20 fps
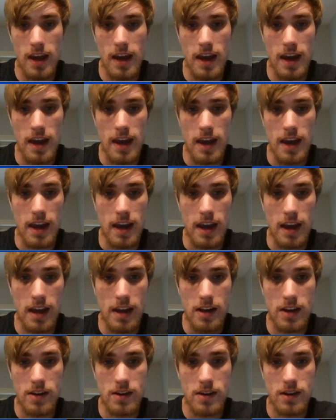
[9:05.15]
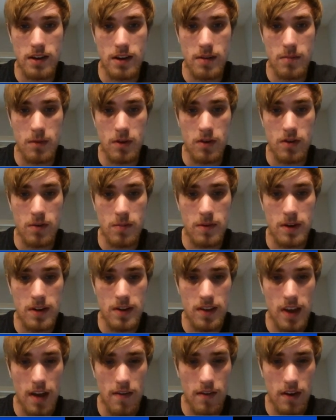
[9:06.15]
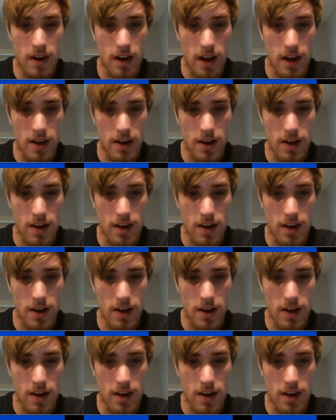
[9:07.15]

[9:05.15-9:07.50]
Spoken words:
And bishop d7